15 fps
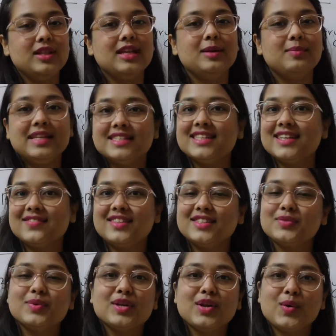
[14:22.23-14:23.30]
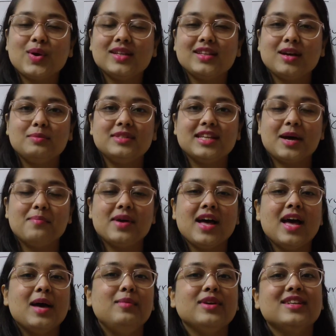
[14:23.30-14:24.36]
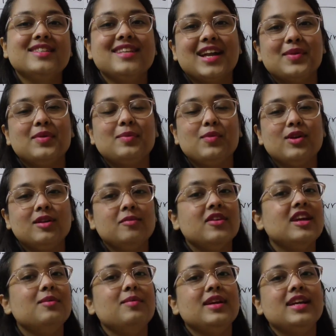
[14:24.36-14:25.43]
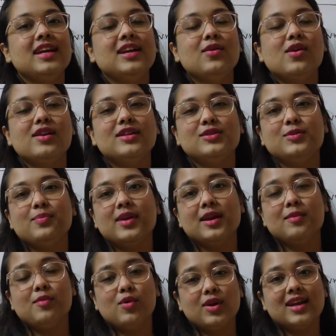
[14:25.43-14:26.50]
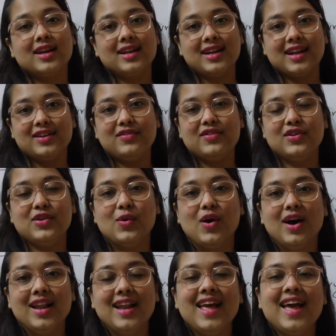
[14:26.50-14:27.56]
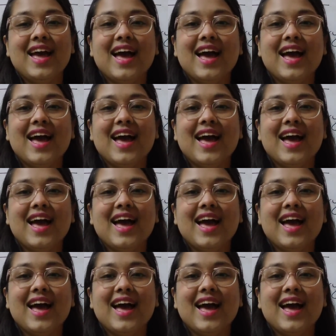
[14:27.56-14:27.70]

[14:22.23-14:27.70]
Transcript: then please give this video a thumbs up because that will motivate me in order to make more content for you all.